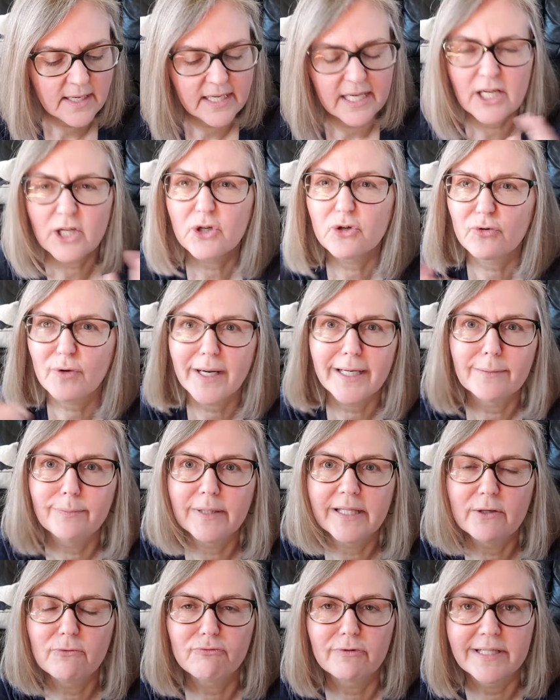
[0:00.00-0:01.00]

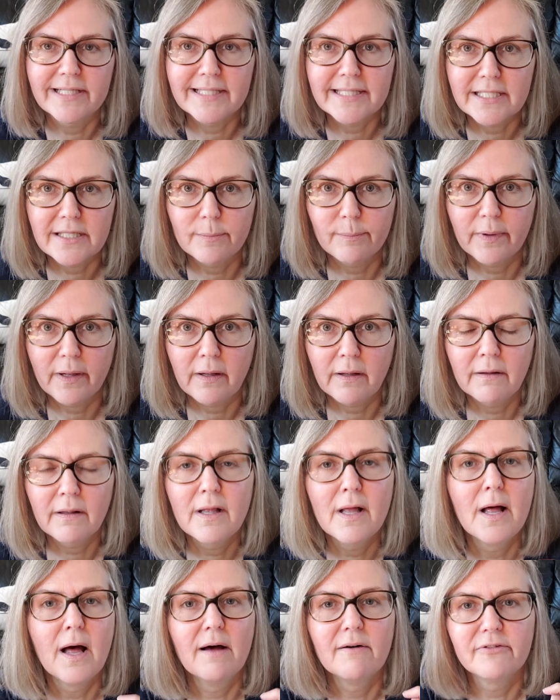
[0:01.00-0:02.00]
Incredibly
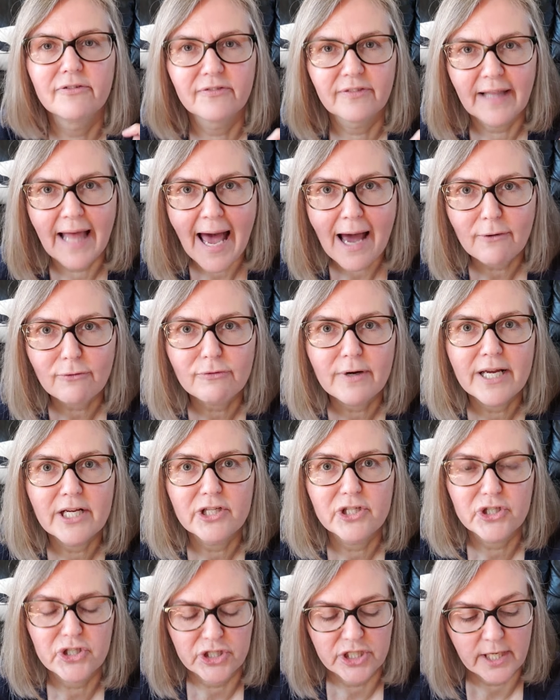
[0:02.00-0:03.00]
reasonable, flat
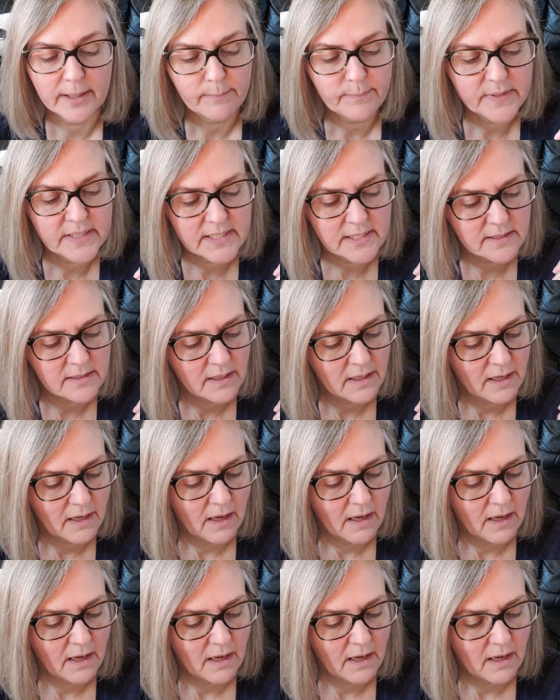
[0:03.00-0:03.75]
rate shipped.